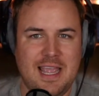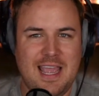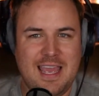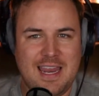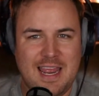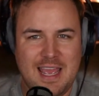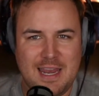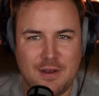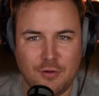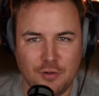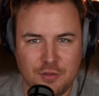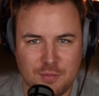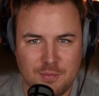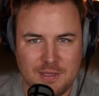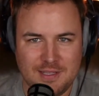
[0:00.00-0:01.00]
And
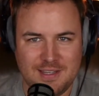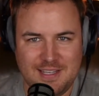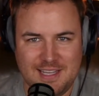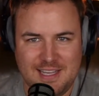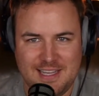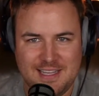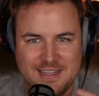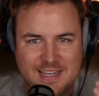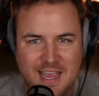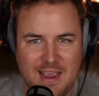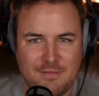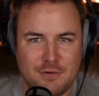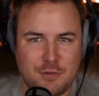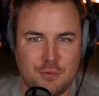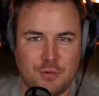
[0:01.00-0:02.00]
ultimately, the
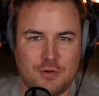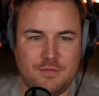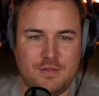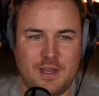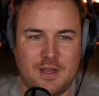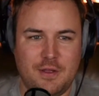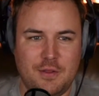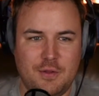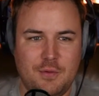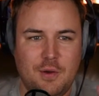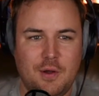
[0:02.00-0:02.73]
average order value